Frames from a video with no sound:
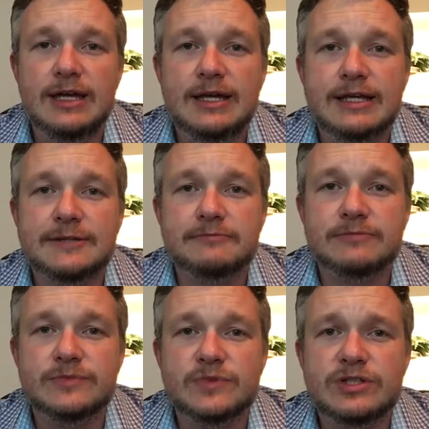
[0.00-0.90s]
And
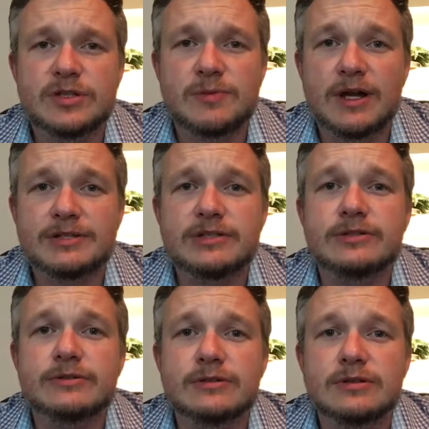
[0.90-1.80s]
she's a
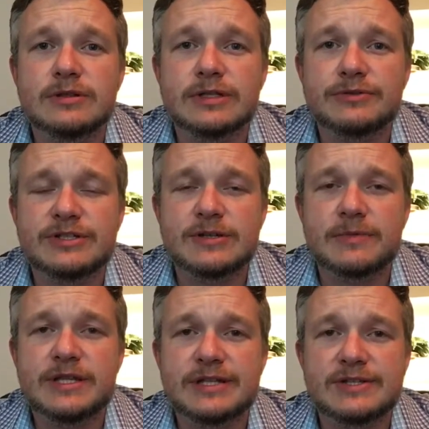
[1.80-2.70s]
prostitute. She's
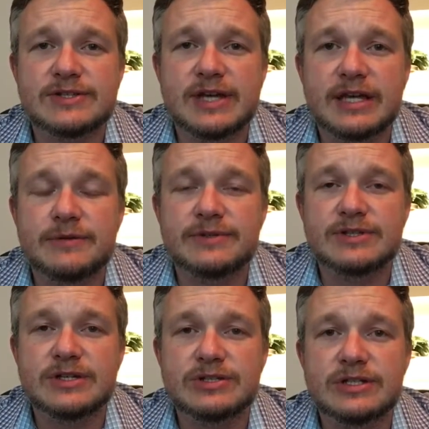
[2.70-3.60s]
somebody that society would
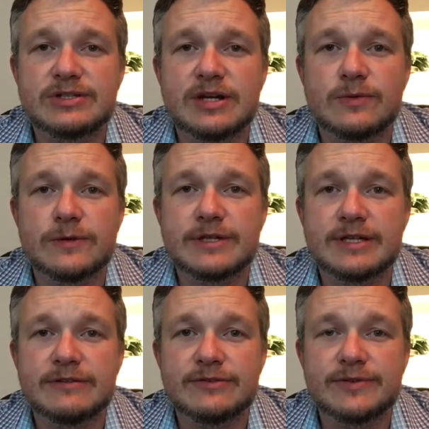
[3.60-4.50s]
say she's not worthy
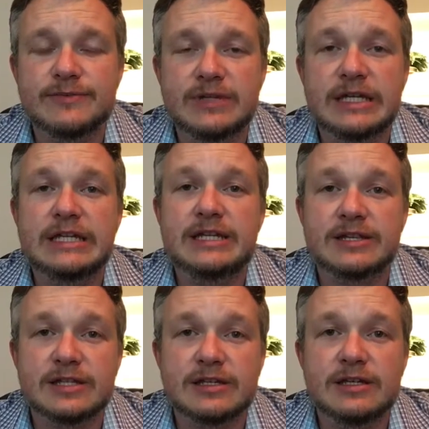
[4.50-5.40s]
of
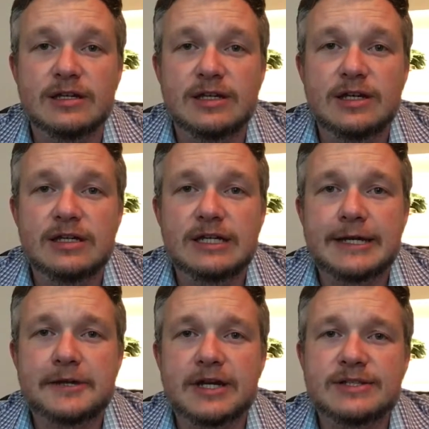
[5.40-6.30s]
anything.
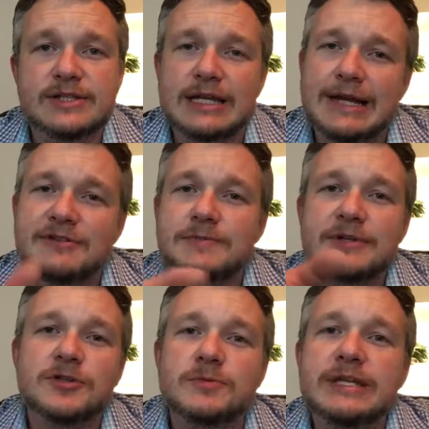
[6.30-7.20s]
And God said, I have a
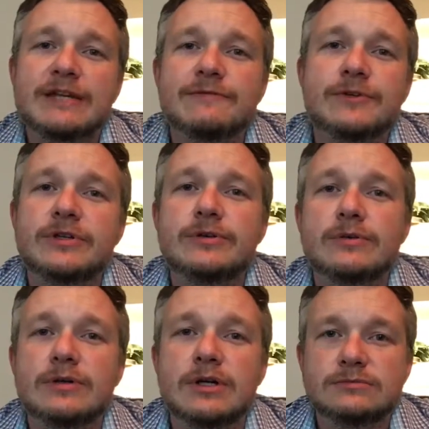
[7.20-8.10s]
special plan for you.
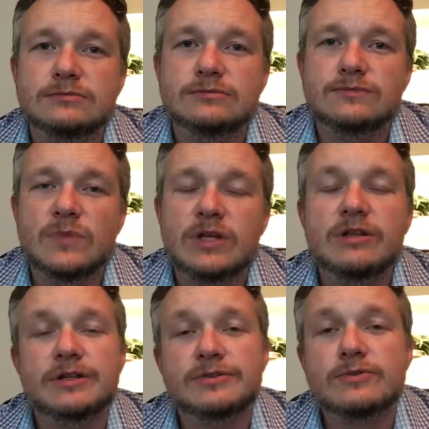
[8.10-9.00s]
You
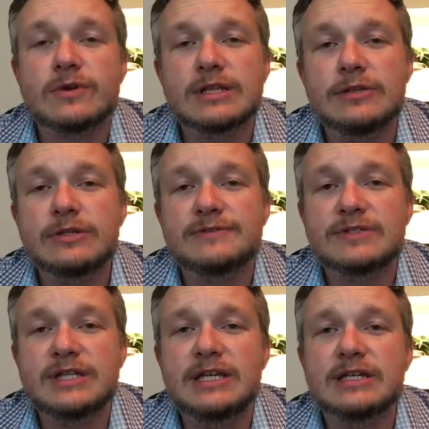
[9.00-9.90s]
look at the story in Luke of
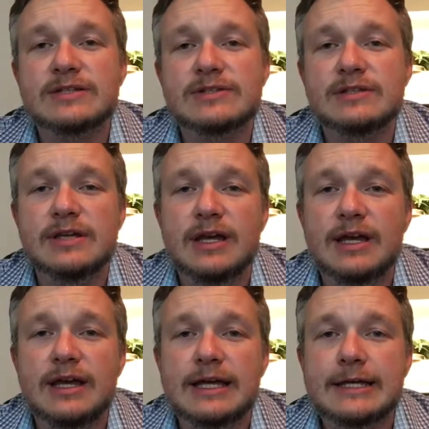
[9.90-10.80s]
Zacchaeus,
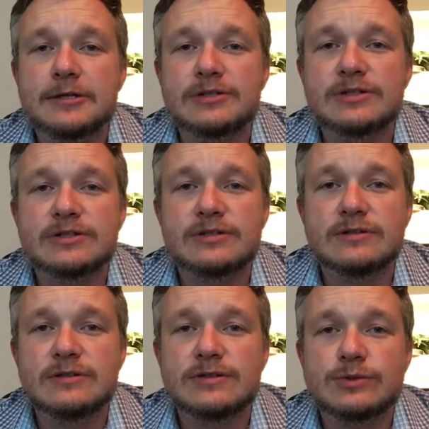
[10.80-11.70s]
and just
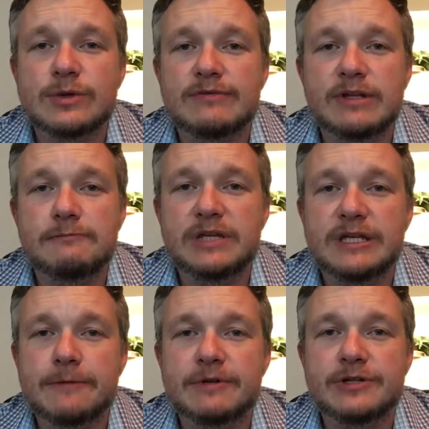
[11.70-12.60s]
the story of him being
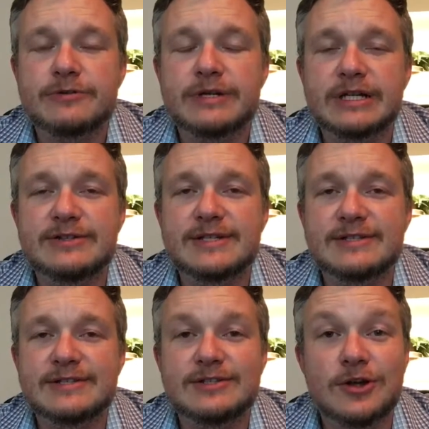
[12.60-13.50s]
up on a tree and
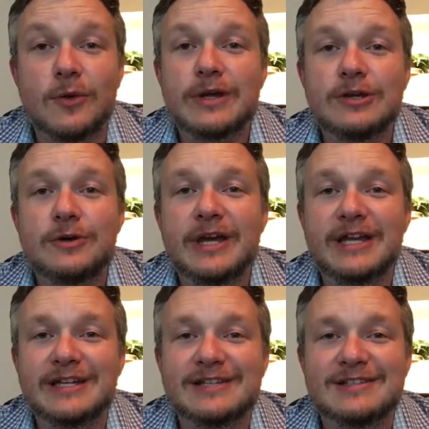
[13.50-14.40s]
Jesus knowing who
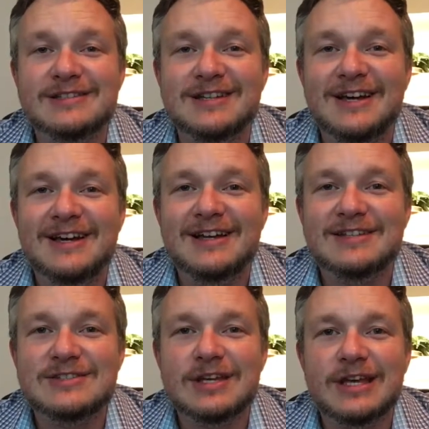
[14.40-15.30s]
he is
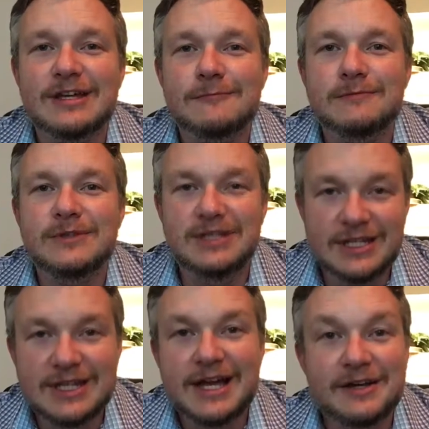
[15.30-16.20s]
and saying,
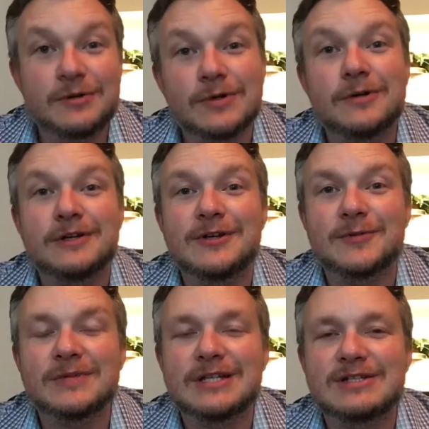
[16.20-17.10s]
get down here, we're going to your
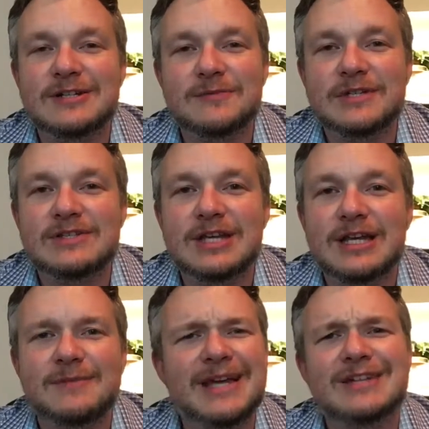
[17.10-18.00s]
place. And everybody's
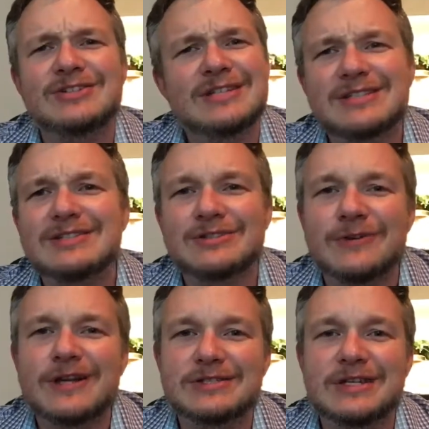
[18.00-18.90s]
saying, man, Jesus is
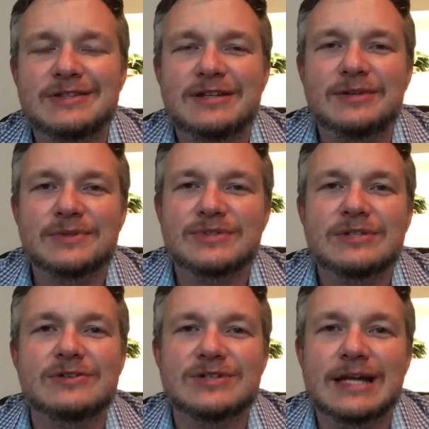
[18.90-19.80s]
crazy. He's eating with
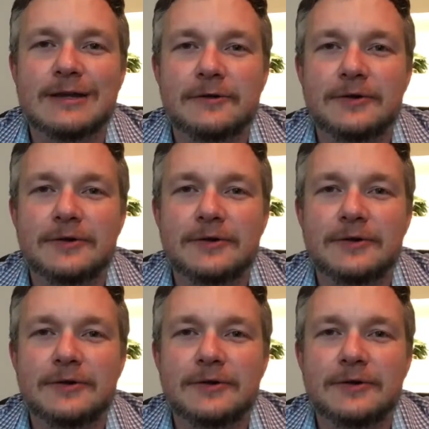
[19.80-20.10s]
sinners now.